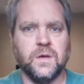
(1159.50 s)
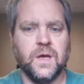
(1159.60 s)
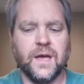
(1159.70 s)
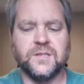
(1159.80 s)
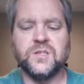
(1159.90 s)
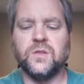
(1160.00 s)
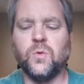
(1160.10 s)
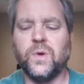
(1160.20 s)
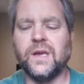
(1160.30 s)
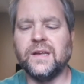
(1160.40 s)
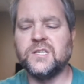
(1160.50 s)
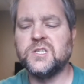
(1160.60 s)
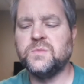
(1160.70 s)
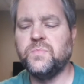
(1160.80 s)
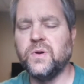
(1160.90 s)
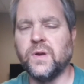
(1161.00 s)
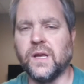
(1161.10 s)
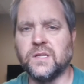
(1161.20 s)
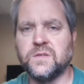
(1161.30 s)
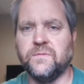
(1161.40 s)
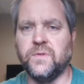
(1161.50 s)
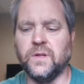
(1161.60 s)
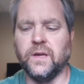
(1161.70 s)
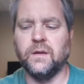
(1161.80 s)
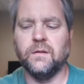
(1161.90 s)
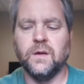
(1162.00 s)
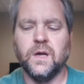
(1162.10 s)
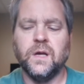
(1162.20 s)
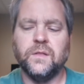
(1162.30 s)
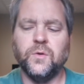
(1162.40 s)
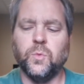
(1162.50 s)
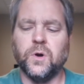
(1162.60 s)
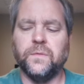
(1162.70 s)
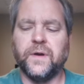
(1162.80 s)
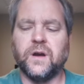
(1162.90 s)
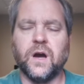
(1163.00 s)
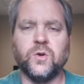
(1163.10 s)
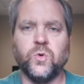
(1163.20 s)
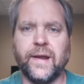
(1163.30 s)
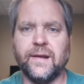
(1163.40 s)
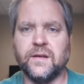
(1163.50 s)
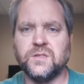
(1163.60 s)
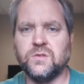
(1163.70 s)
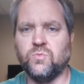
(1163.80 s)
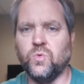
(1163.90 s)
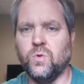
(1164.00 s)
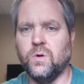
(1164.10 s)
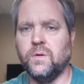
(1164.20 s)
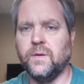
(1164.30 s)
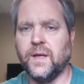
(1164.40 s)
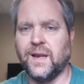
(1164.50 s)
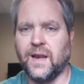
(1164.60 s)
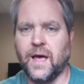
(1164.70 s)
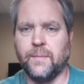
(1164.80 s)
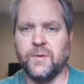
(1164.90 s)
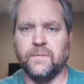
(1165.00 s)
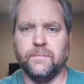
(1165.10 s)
And so that we can experience fully the world that God created us to rule and inhabit.